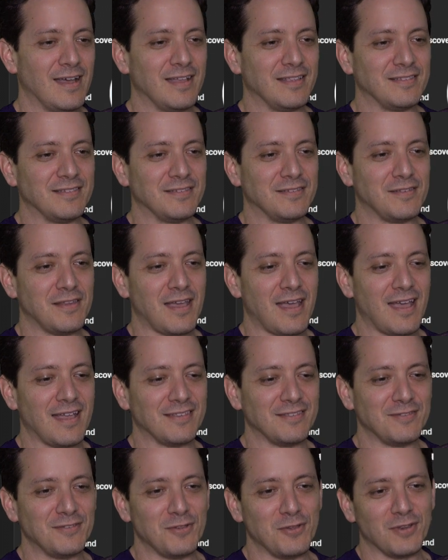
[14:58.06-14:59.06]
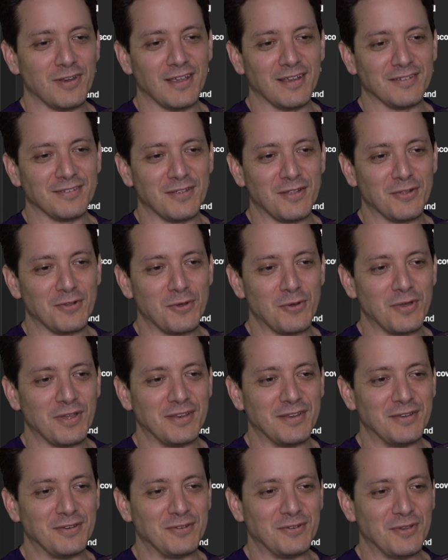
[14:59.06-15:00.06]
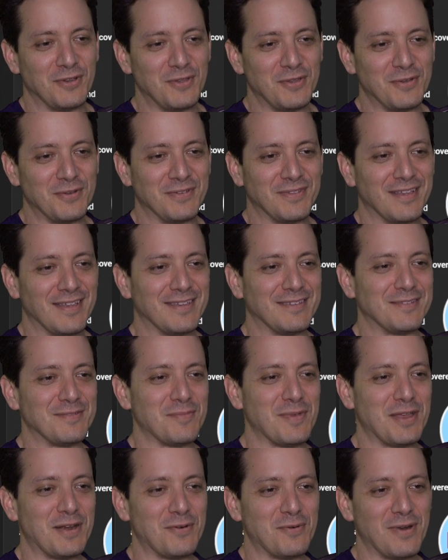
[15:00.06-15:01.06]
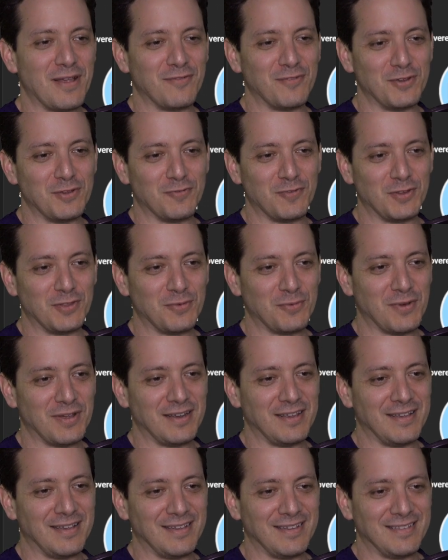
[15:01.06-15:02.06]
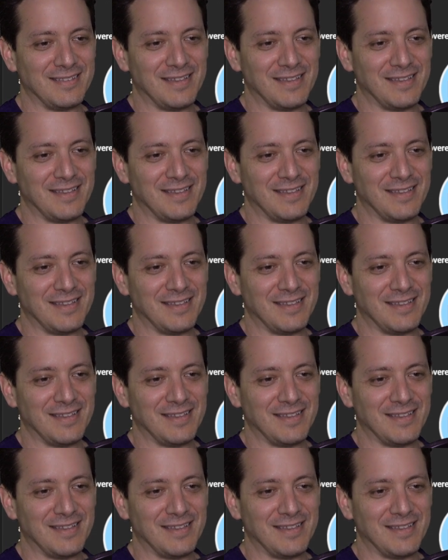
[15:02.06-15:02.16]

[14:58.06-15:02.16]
stats. You can actually, I'll go ahead and show you. Estimated revenue for 28